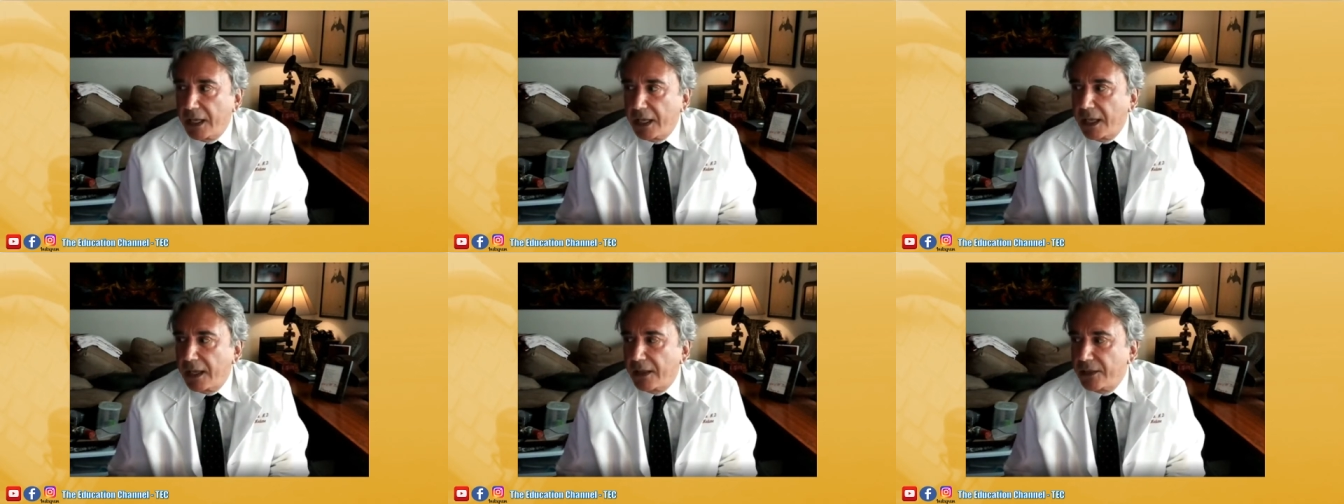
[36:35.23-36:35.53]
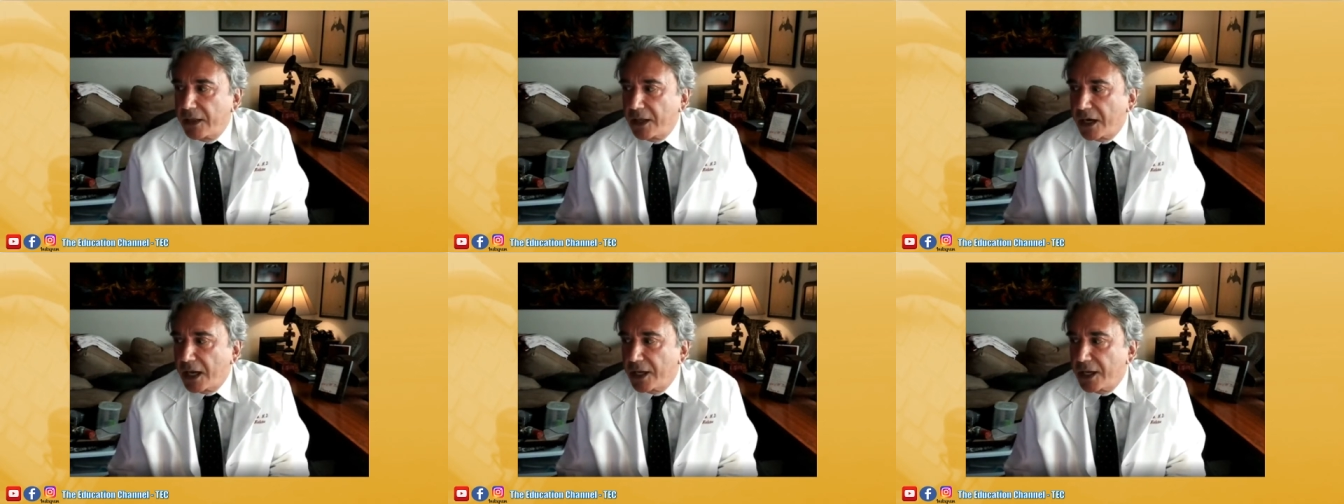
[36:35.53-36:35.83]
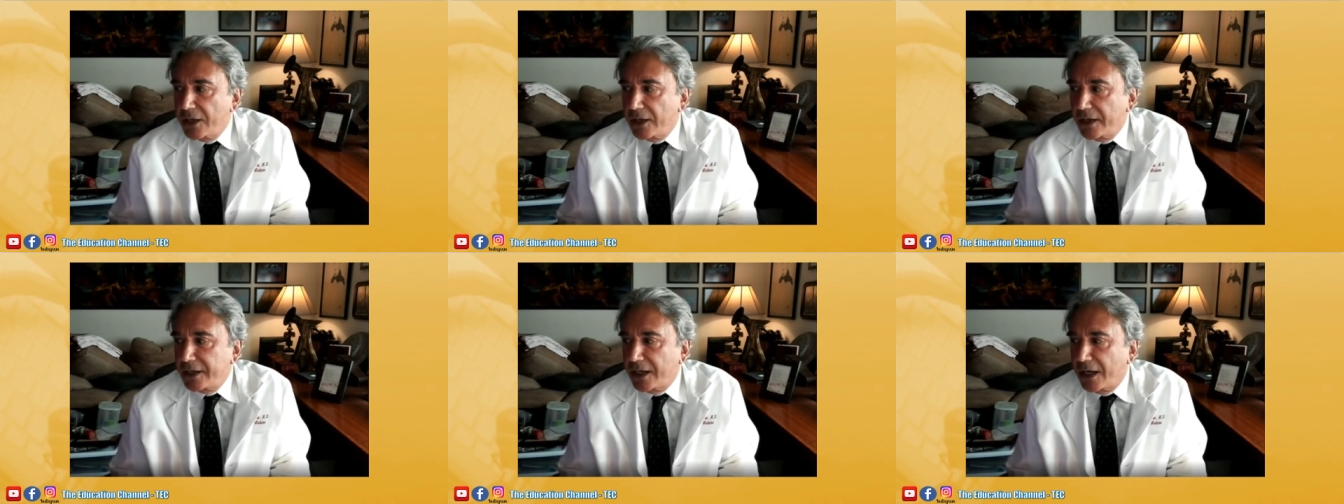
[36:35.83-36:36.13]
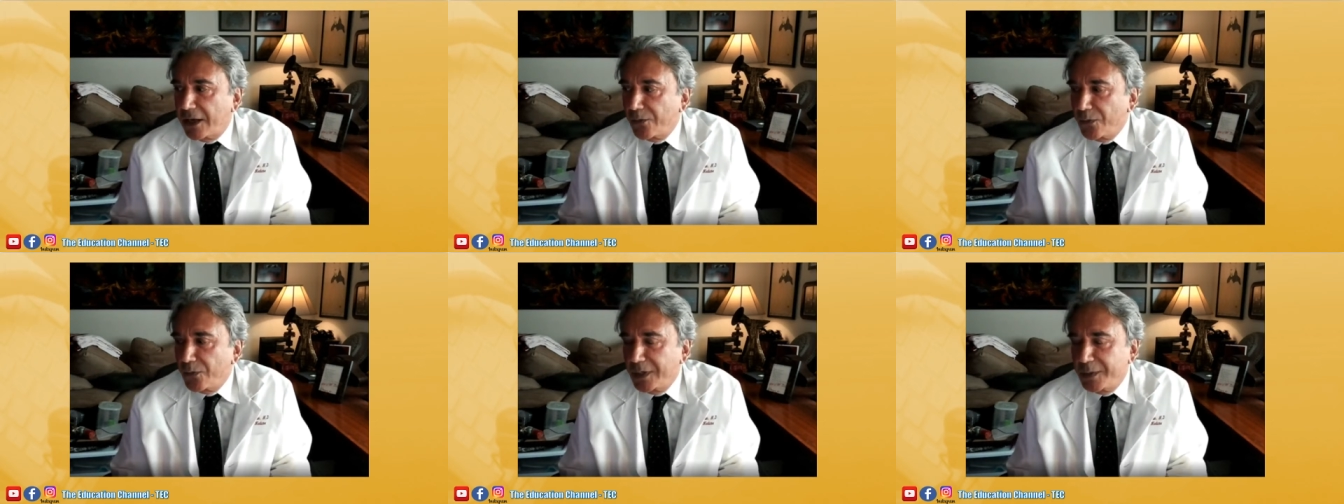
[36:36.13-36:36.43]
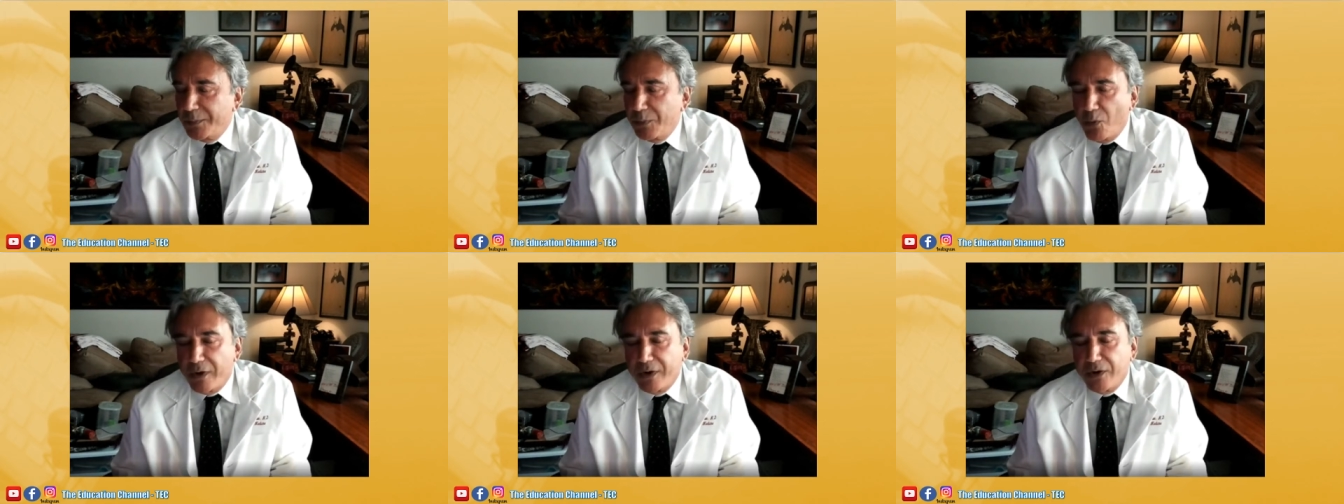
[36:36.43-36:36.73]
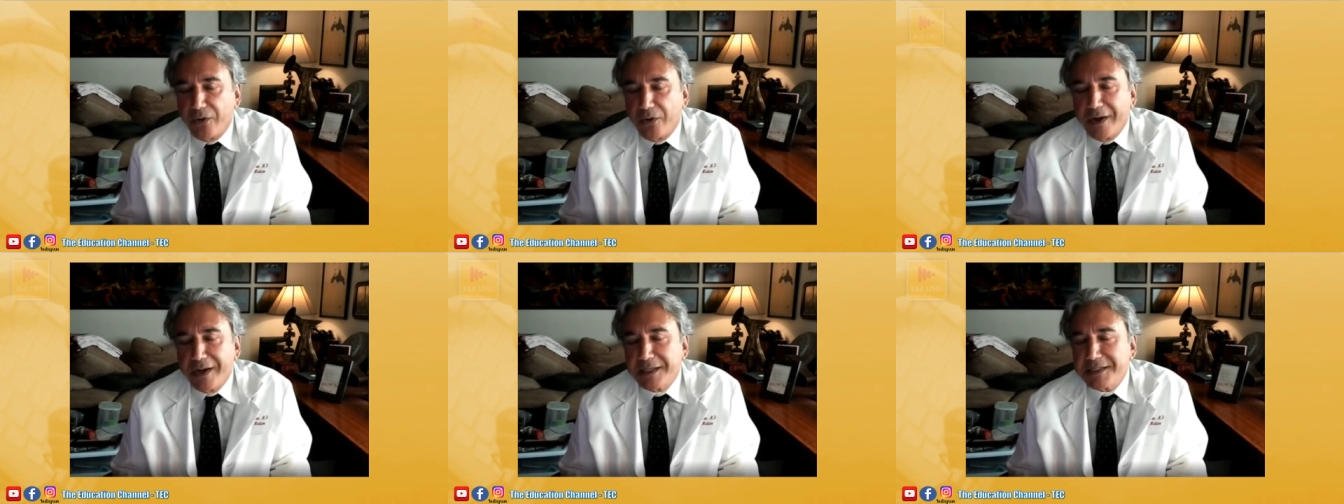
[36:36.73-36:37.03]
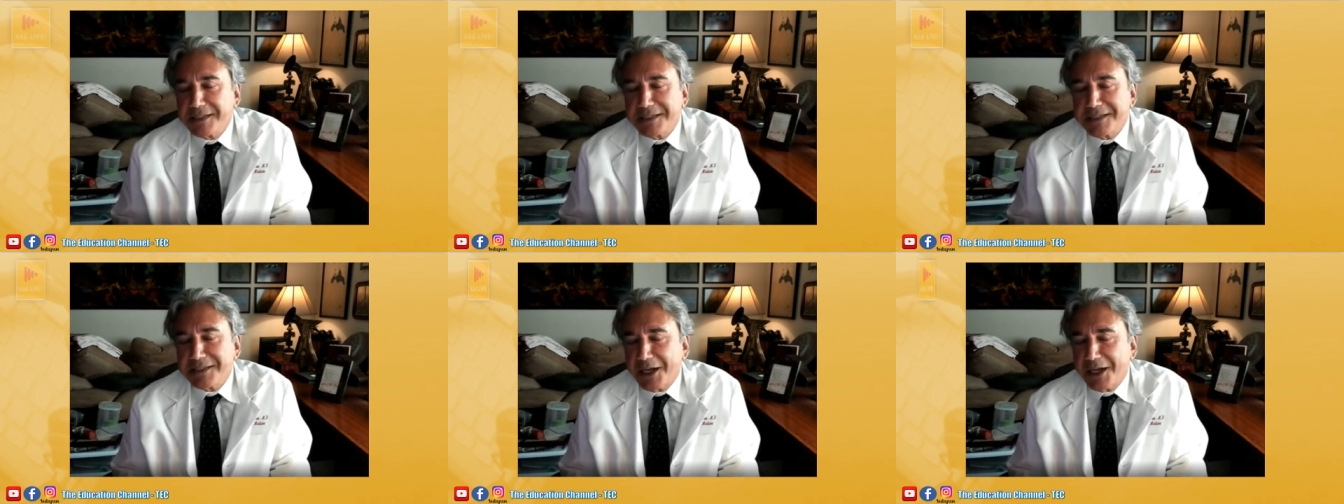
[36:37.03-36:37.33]
then I got really poor grades
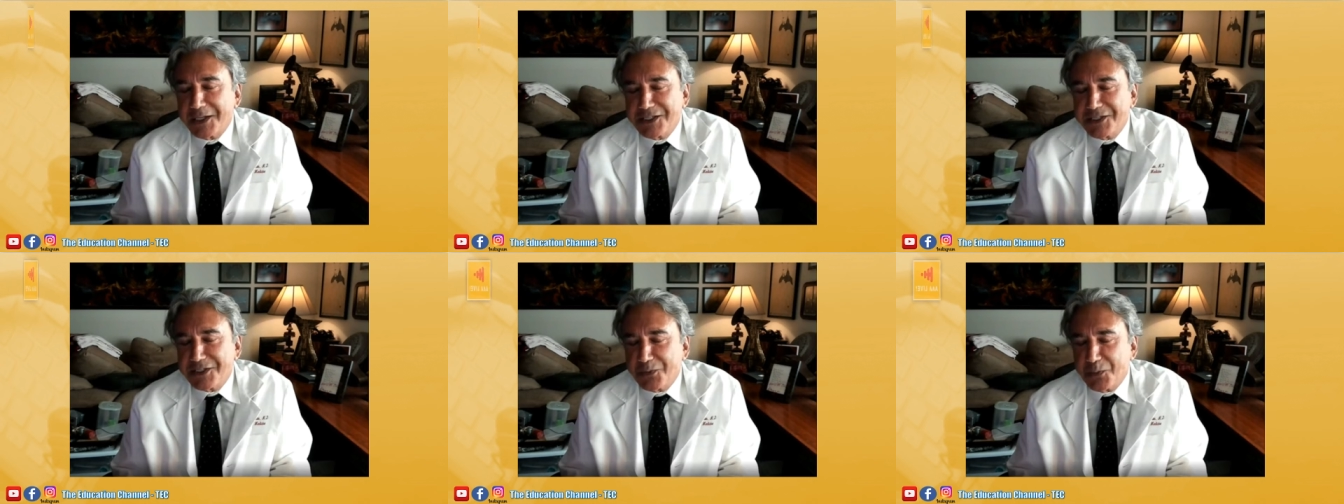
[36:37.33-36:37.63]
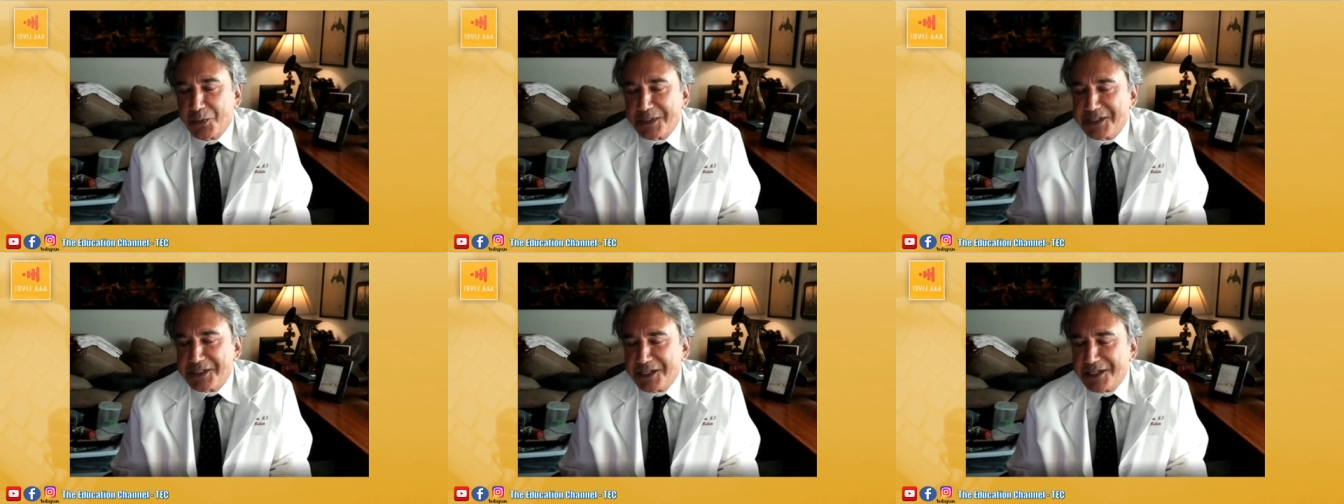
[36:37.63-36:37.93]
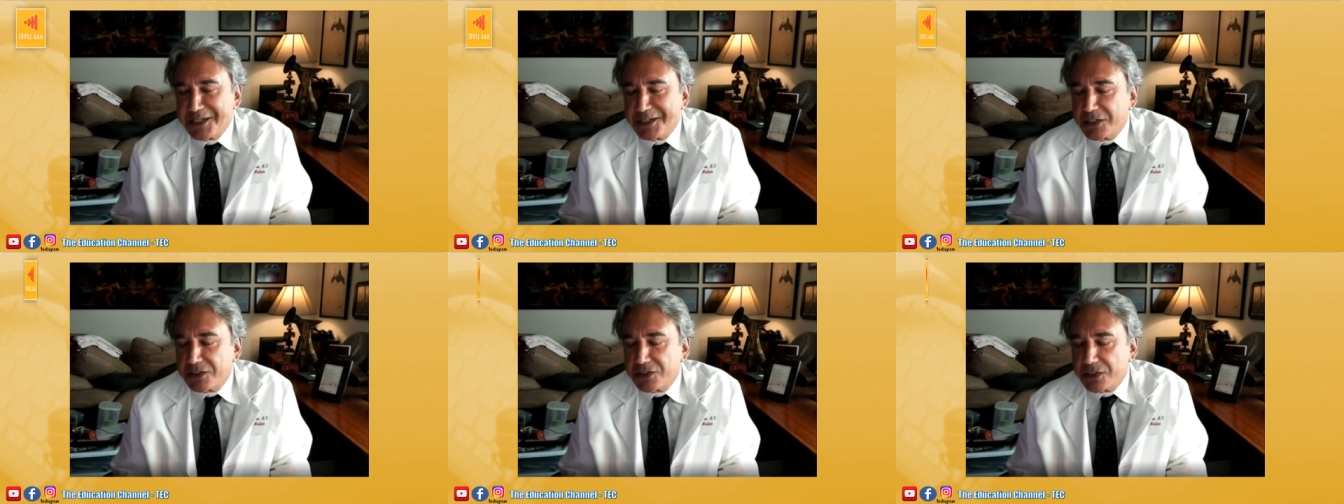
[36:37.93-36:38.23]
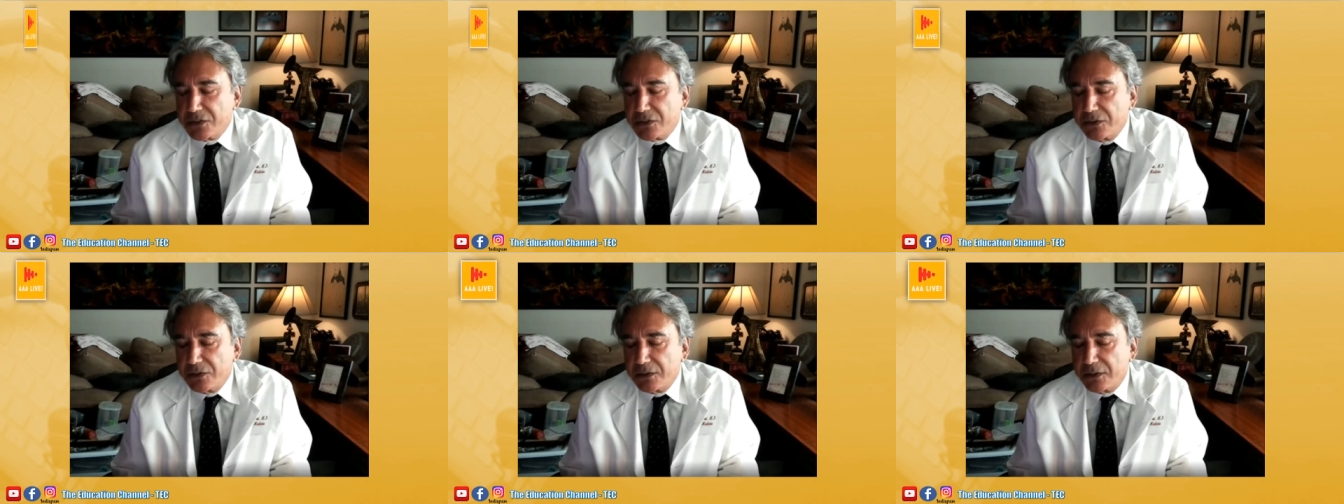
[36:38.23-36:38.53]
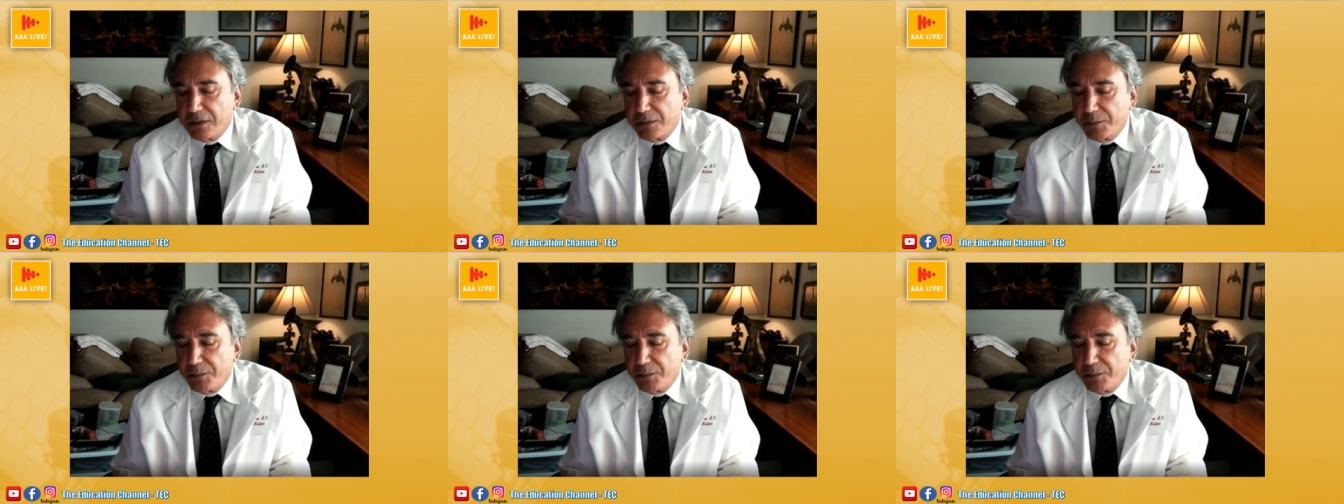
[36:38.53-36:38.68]
because I just wasn't into school.